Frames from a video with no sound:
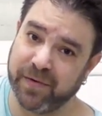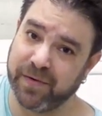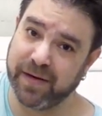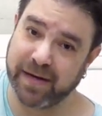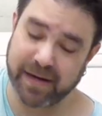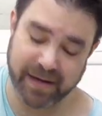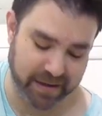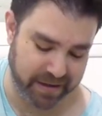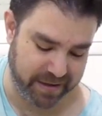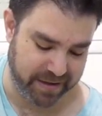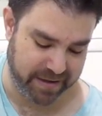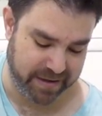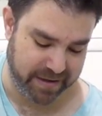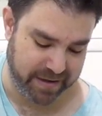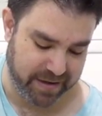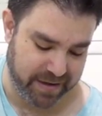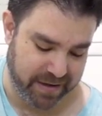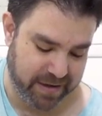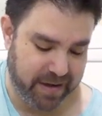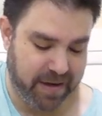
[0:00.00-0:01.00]
Okay?
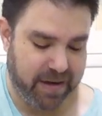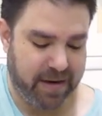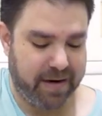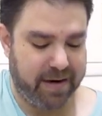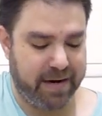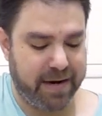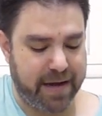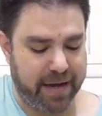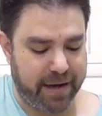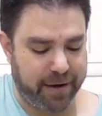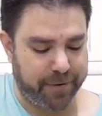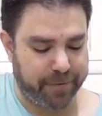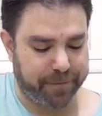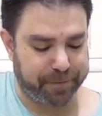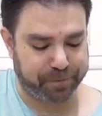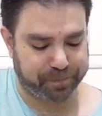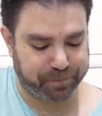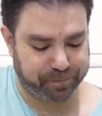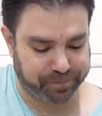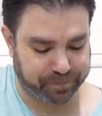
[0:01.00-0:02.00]

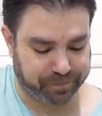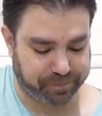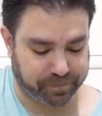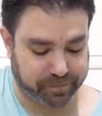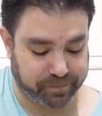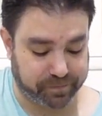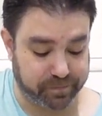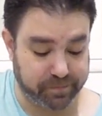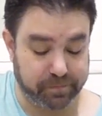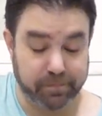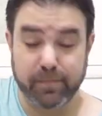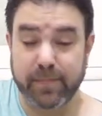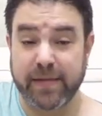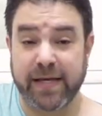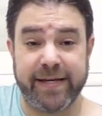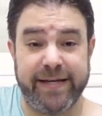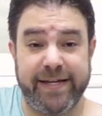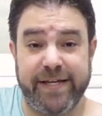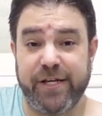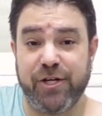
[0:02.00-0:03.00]
Now...
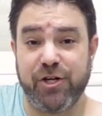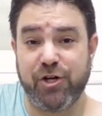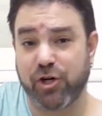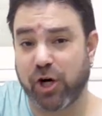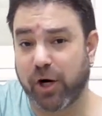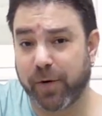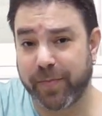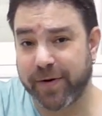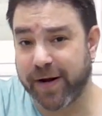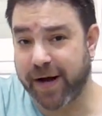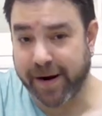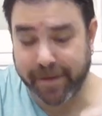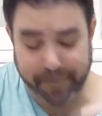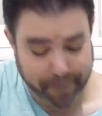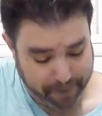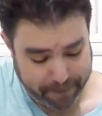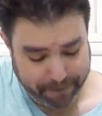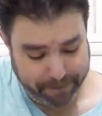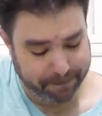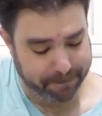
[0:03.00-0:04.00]
E sharp 9
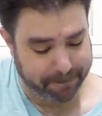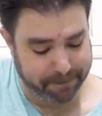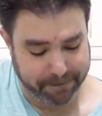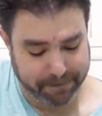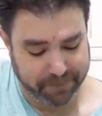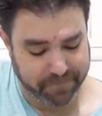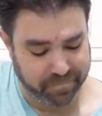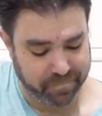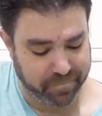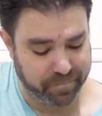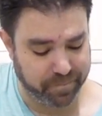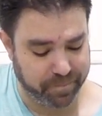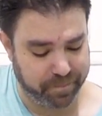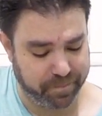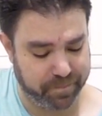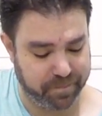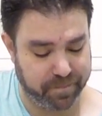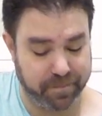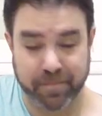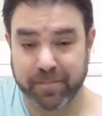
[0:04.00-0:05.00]

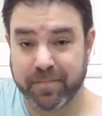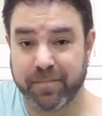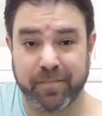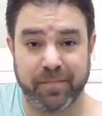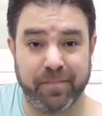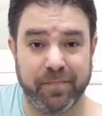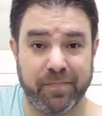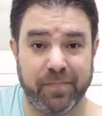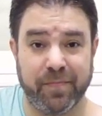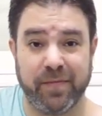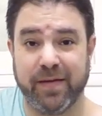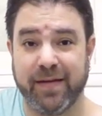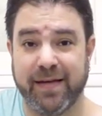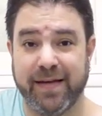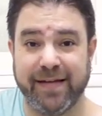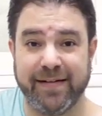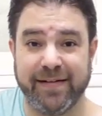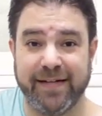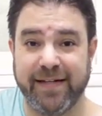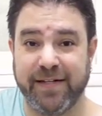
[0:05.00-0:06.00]

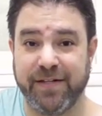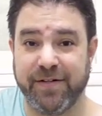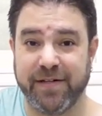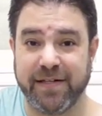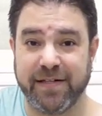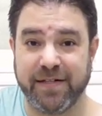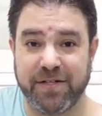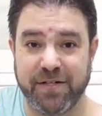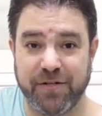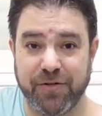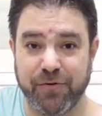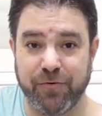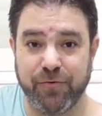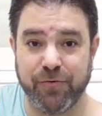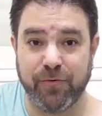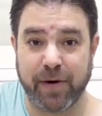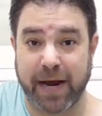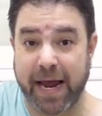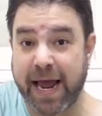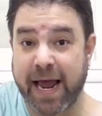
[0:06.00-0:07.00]
can lead you
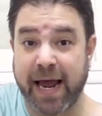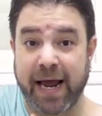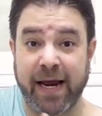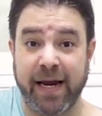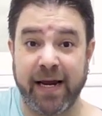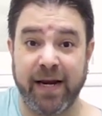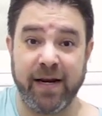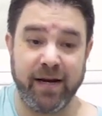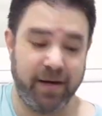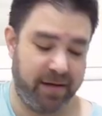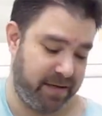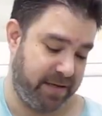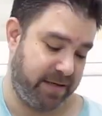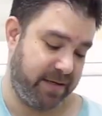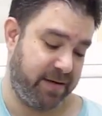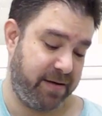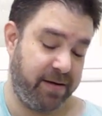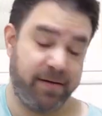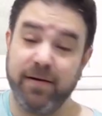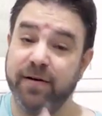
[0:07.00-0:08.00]
into a
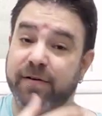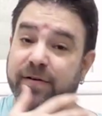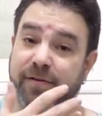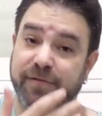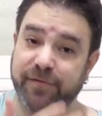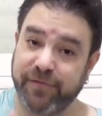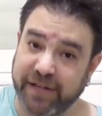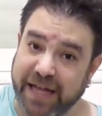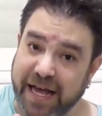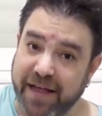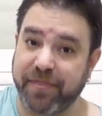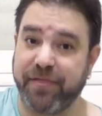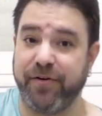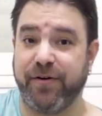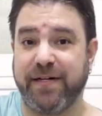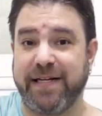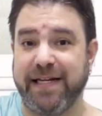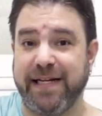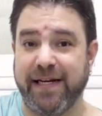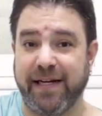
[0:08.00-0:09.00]
flat
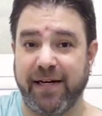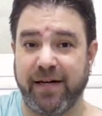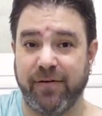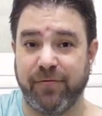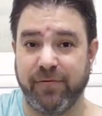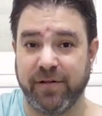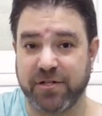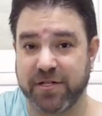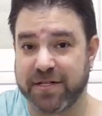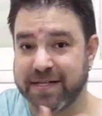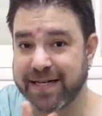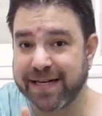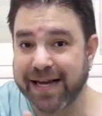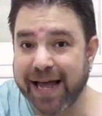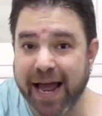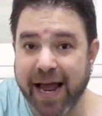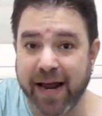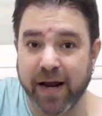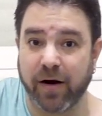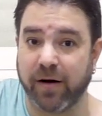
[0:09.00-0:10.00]
13, which is
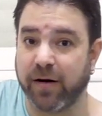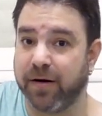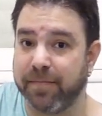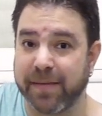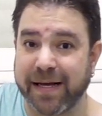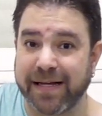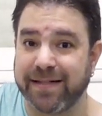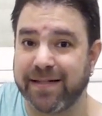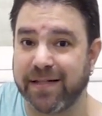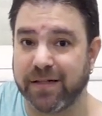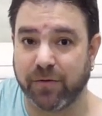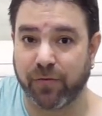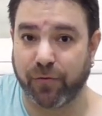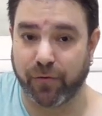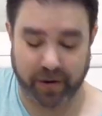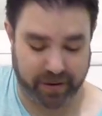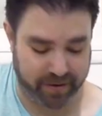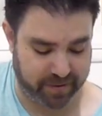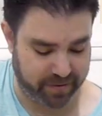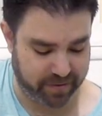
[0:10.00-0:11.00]
an A augmented
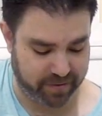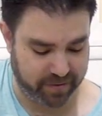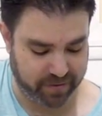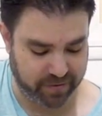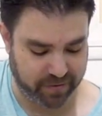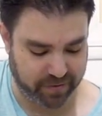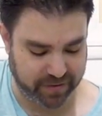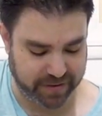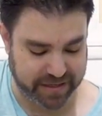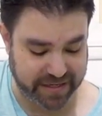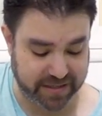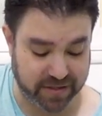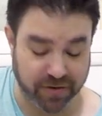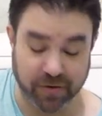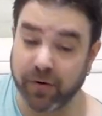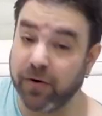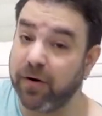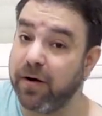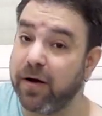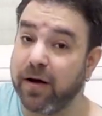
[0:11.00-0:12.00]
chord. Okay,
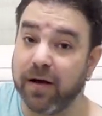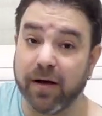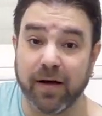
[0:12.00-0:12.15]
so